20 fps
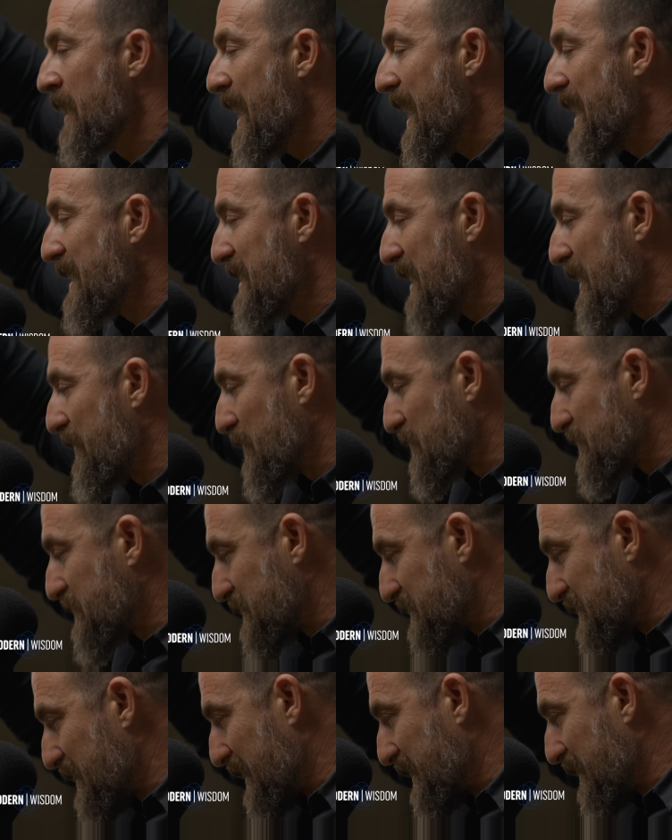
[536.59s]
And yet there's
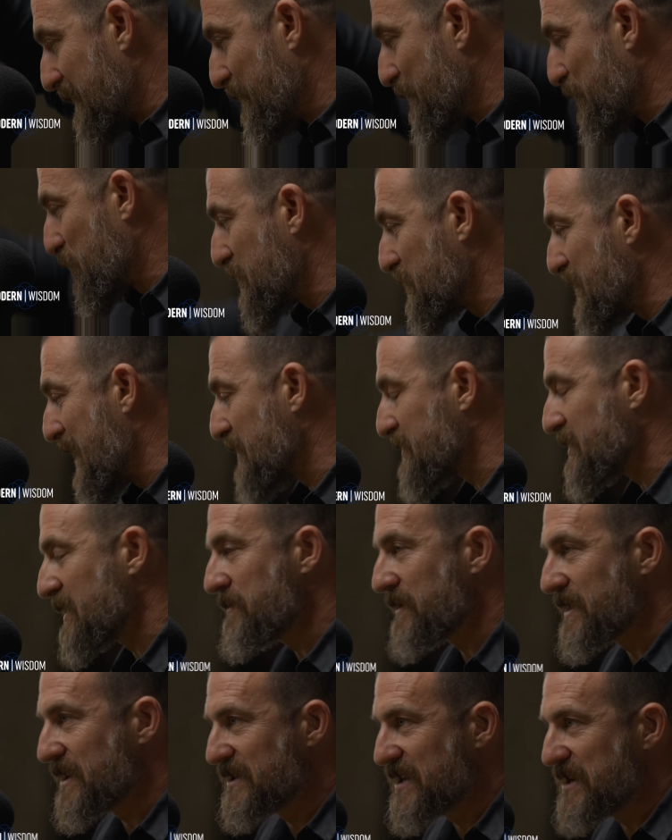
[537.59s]
this, like, we're now talking
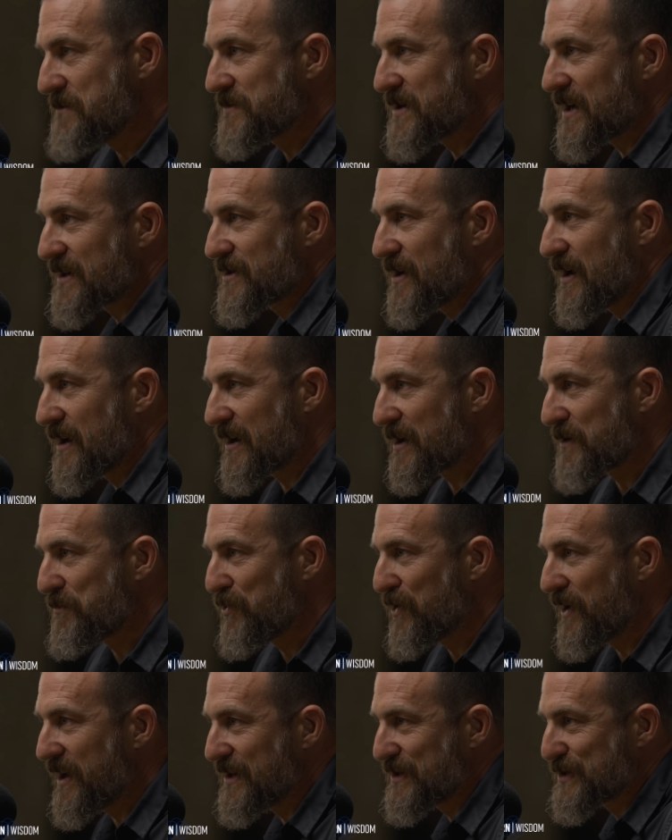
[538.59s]
about the deep tectonic
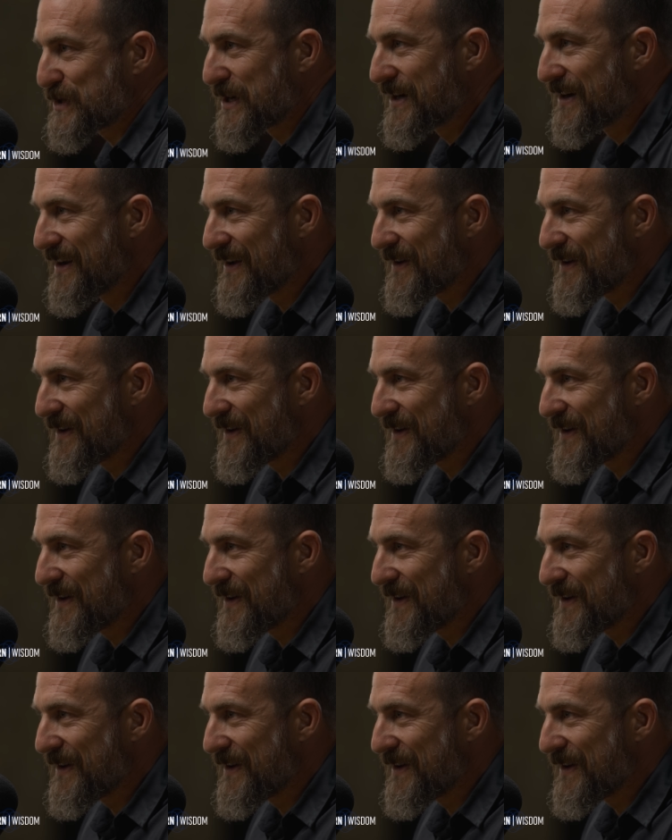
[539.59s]
plates